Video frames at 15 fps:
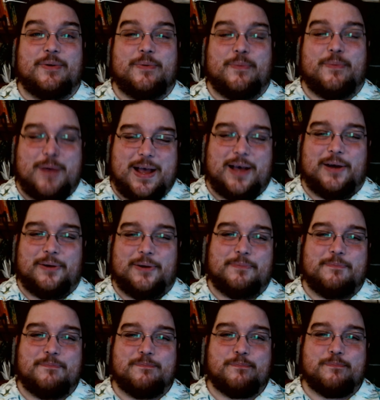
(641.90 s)
well,
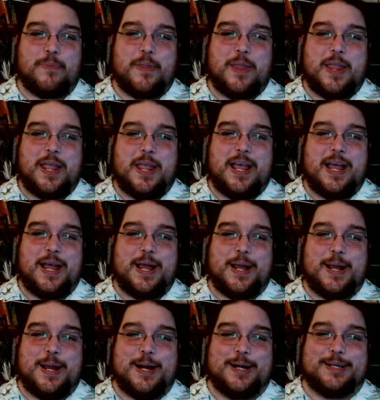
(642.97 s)

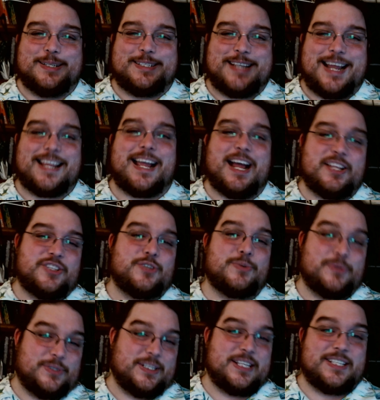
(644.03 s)
Daigotsu
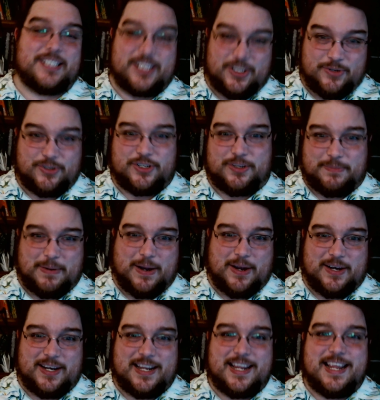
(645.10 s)
released the Iuchiban,
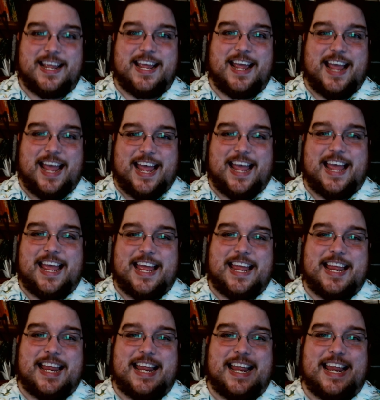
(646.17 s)

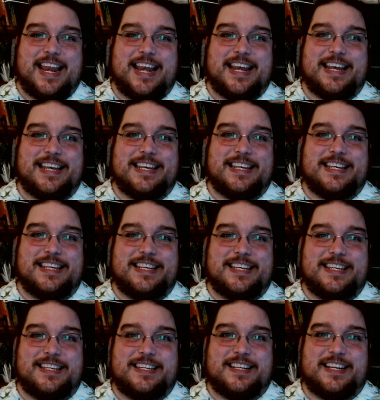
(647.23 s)

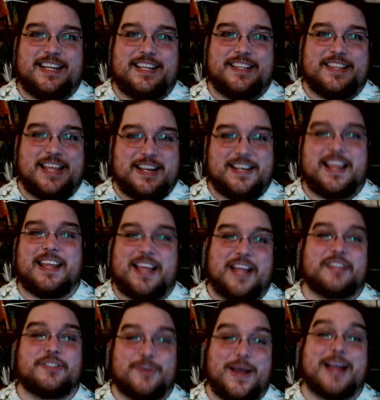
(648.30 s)
and then
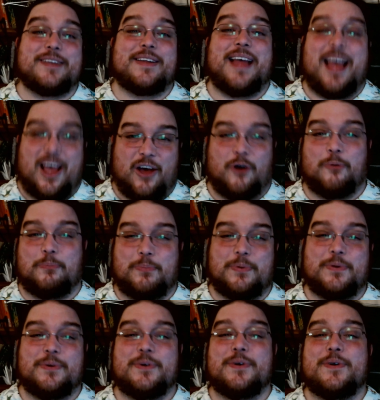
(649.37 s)
Daigotsu had to help
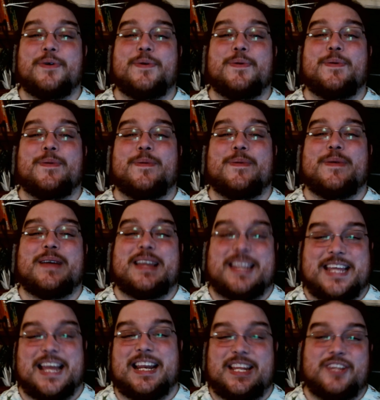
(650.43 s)

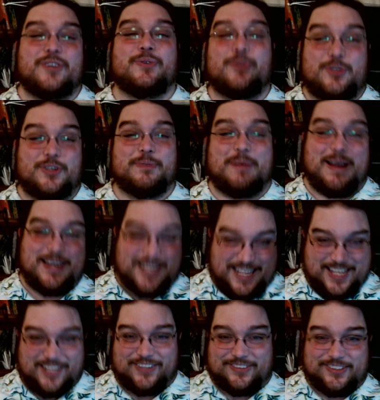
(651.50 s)
get Iuchiban
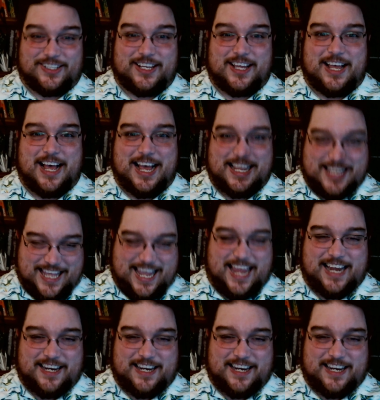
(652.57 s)
killed again.